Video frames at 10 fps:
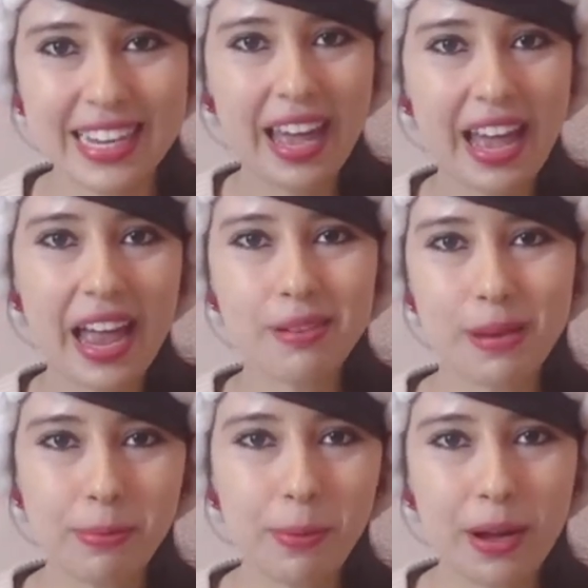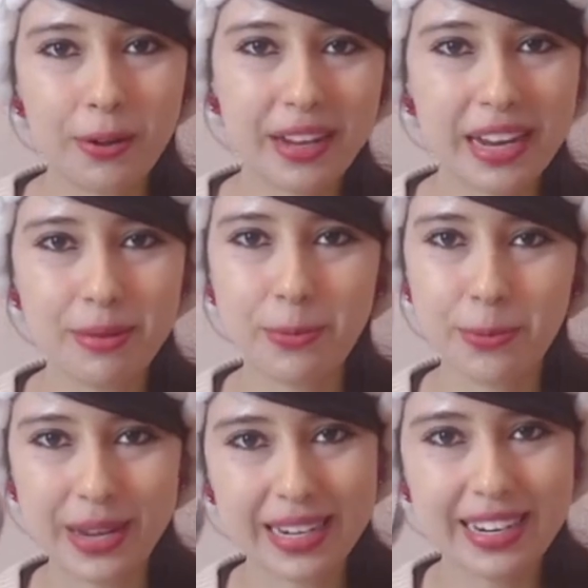And people were looking at me
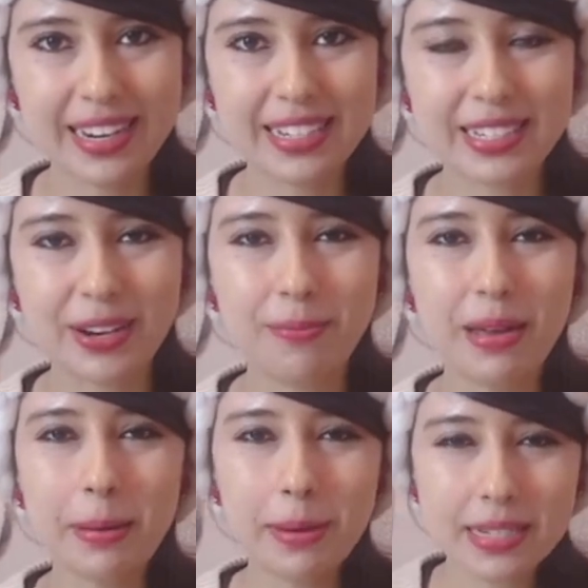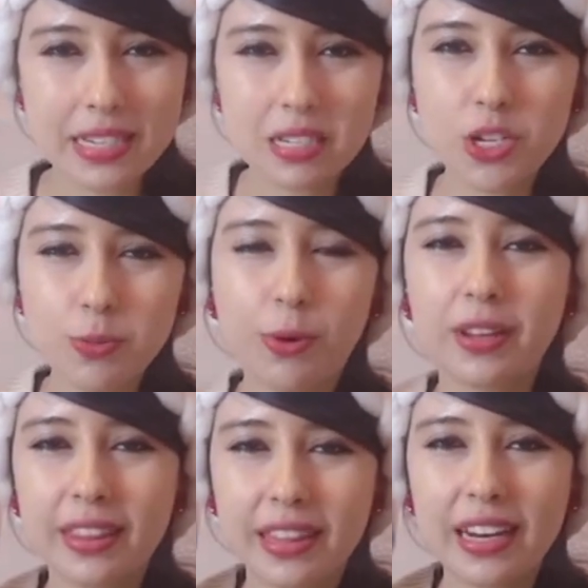weirdly, so maybe this is much more a thing